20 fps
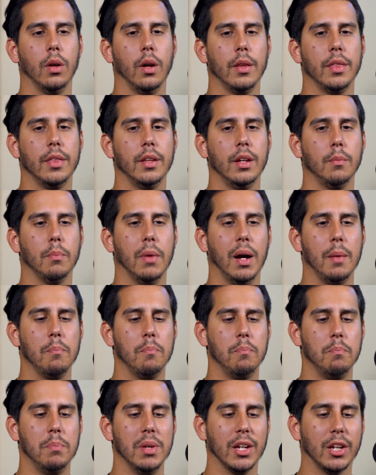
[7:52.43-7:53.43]
I think my
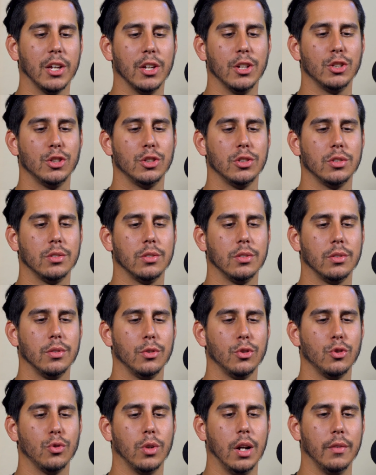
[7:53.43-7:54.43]
biggest
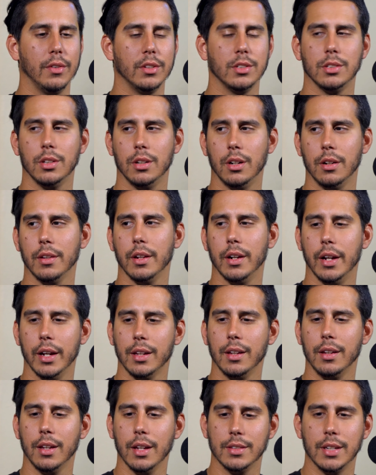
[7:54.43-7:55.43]
driving song that I
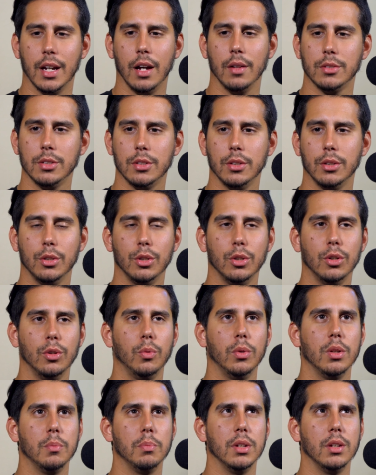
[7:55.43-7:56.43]
can get down to
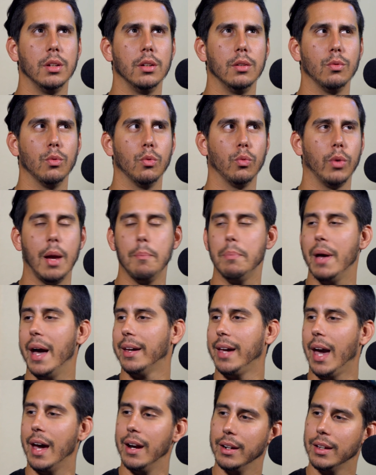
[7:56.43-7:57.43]
would be Right
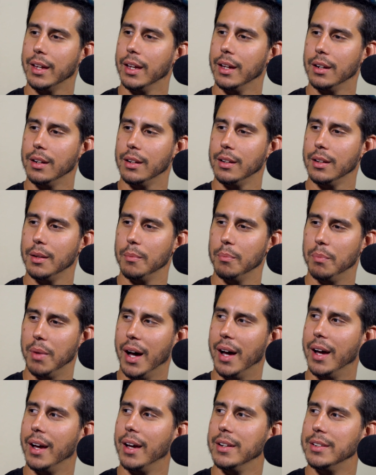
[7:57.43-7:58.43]
Back at It Again
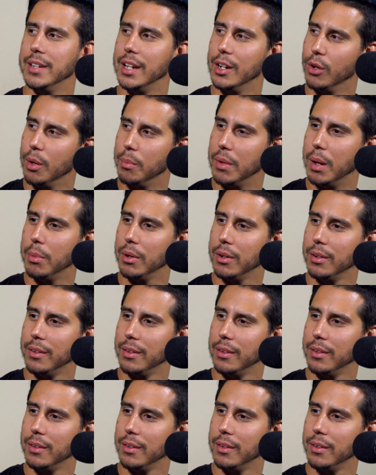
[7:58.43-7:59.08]
by A Day to Remember.